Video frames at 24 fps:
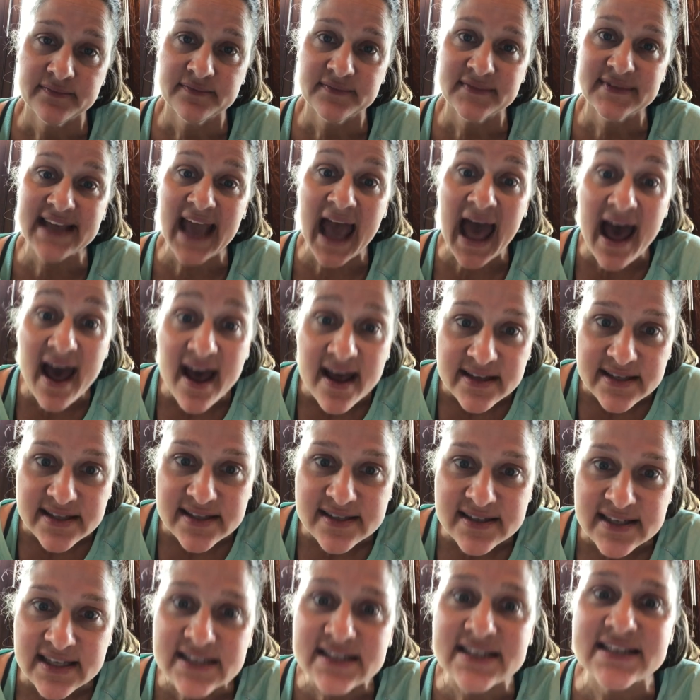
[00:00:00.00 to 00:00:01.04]

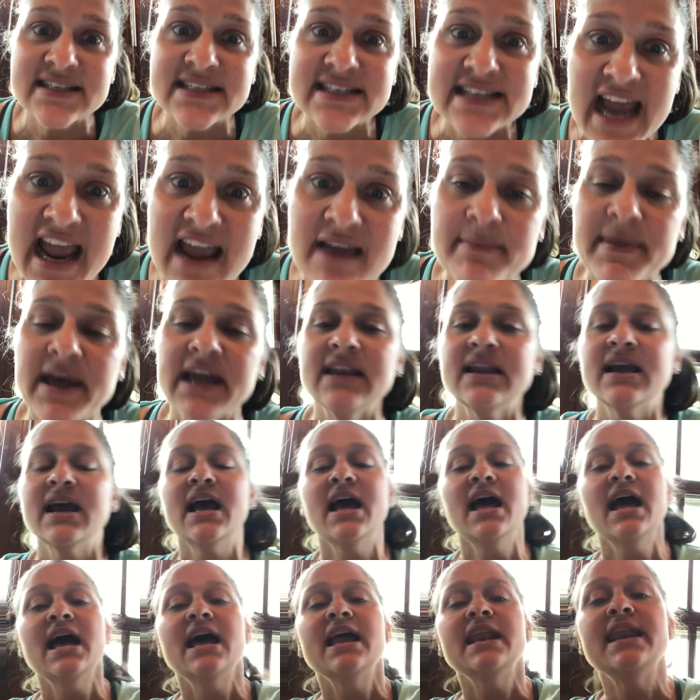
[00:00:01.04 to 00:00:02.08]
Yes, it's a statement.
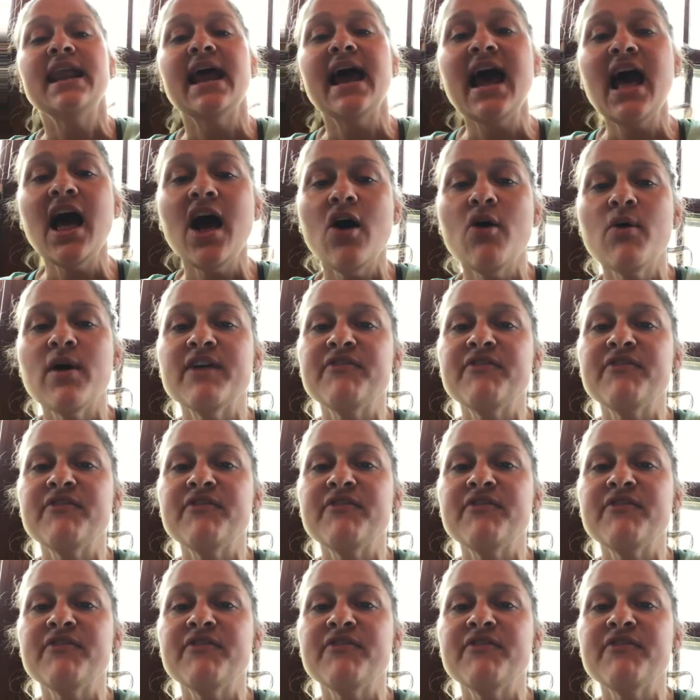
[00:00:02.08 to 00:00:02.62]
Now,